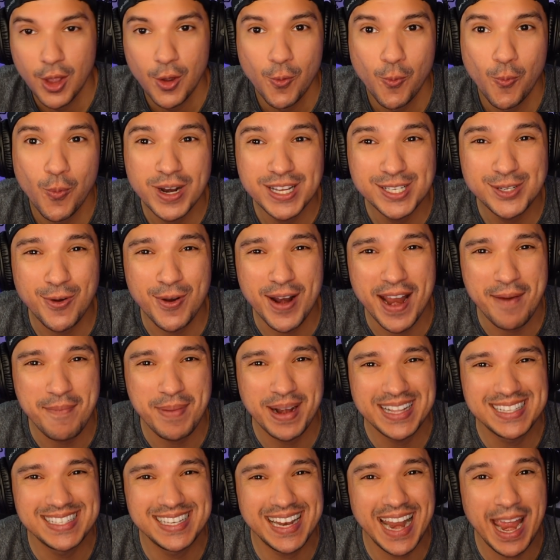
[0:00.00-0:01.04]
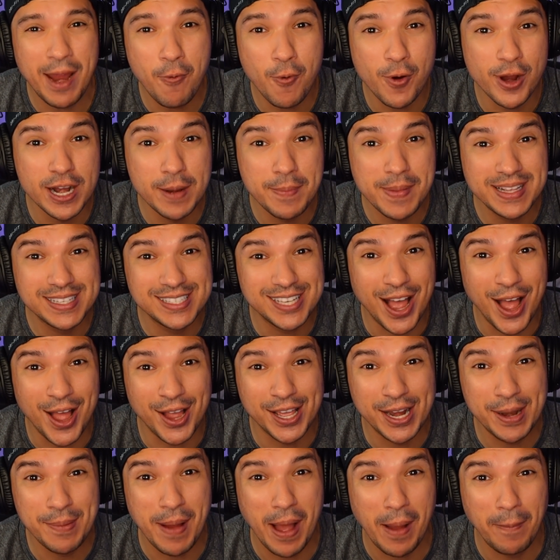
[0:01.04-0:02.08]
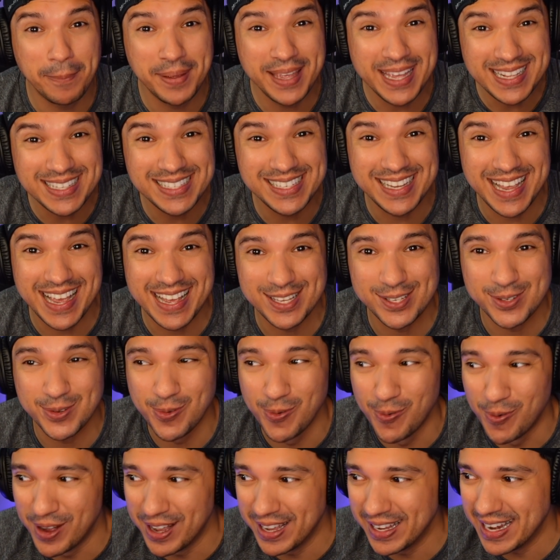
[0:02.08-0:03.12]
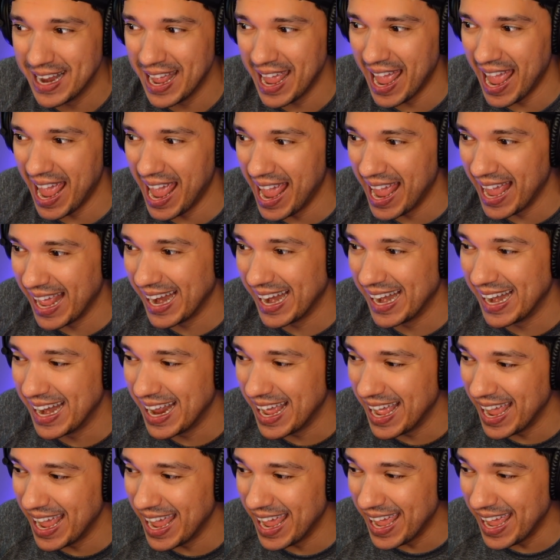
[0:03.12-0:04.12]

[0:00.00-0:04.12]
What is going on everybody? Today we're going to be talking about PTS 1 and